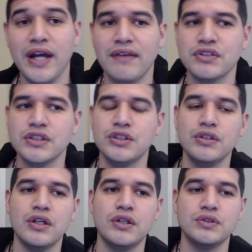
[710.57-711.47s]
have to do
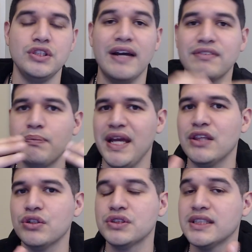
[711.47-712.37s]
those, you have to make
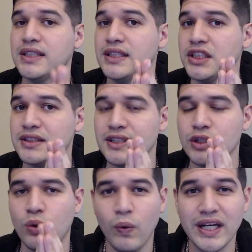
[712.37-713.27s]
those decisions
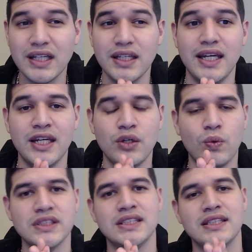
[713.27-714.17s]
quickly in
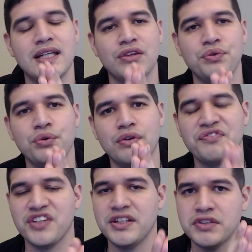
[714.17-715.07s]
order to get through the
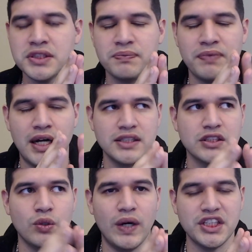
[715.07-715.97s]
free response
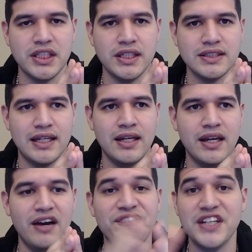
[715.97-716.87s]
questions
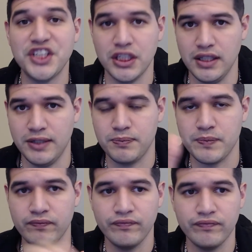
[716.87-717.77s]
efficiently.
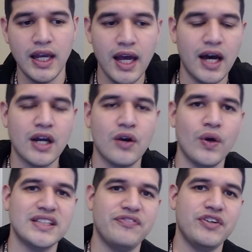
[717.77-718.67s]
Of
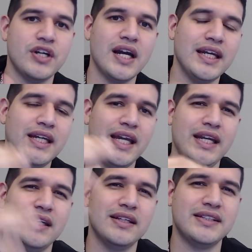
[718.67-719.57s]
course, if you're not getting
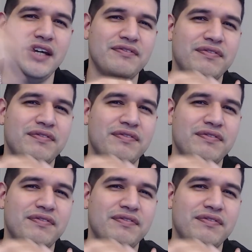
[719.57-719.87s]
any of the same